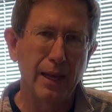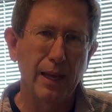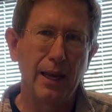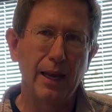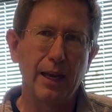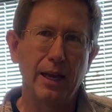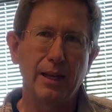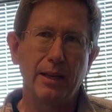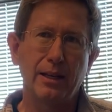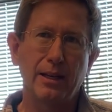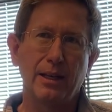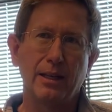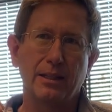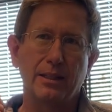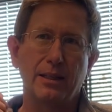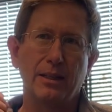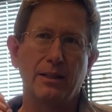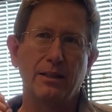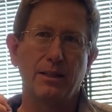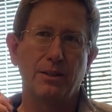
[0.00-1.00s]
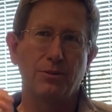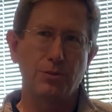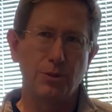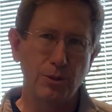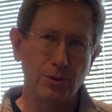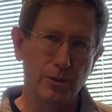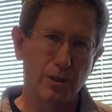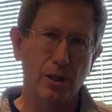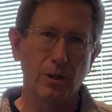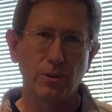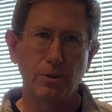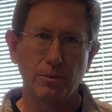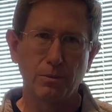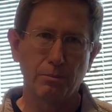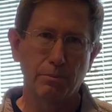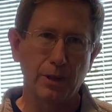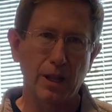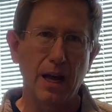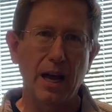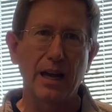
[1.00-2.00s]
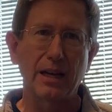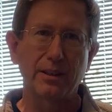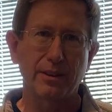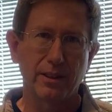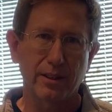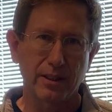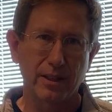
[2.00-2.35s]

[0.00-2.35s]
and it can, if you don't block the